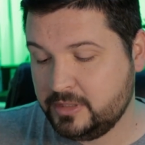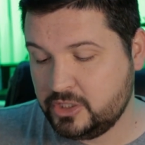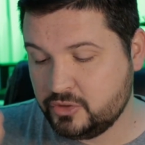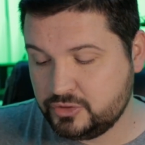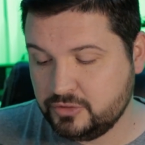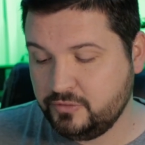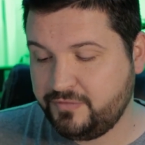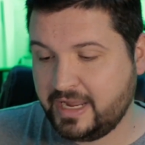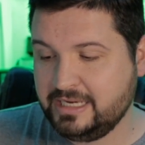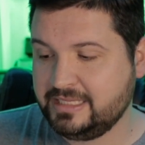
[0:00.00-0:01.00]
You do
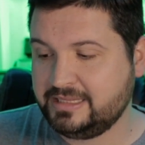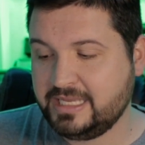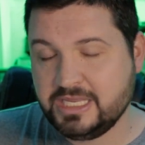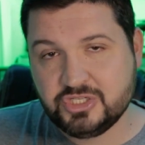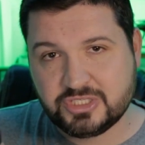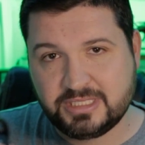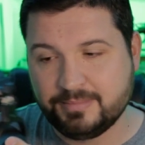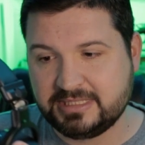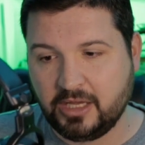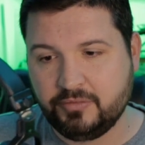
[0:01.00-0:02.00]
find that the hinges
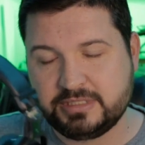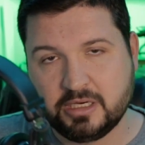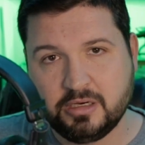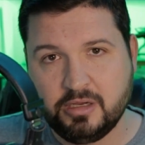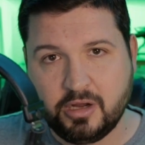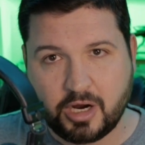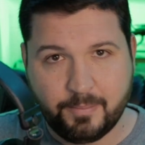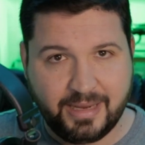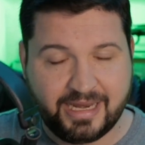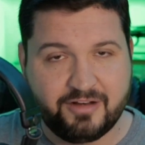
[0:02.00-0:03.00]
themselves here are
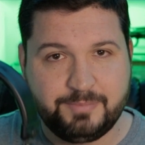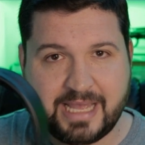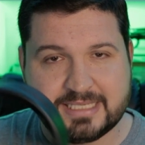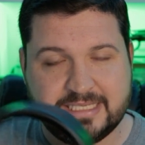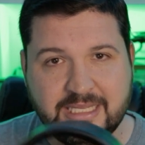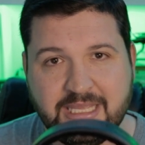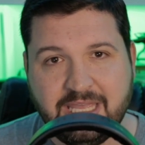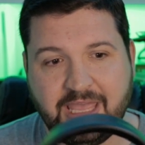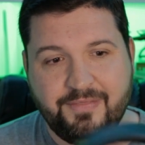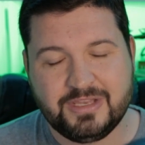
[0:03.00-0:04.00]
made out of plastic,
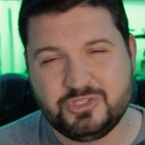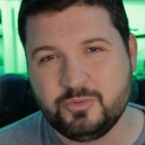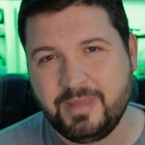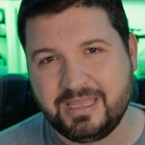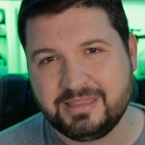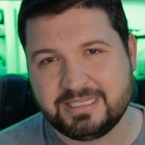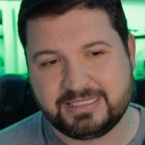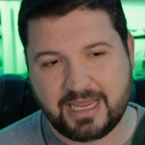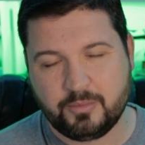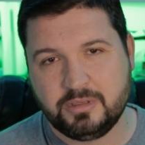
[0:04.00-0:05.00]
and they do make this
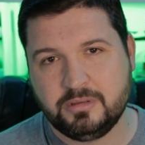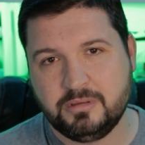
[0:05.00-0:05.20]
sound.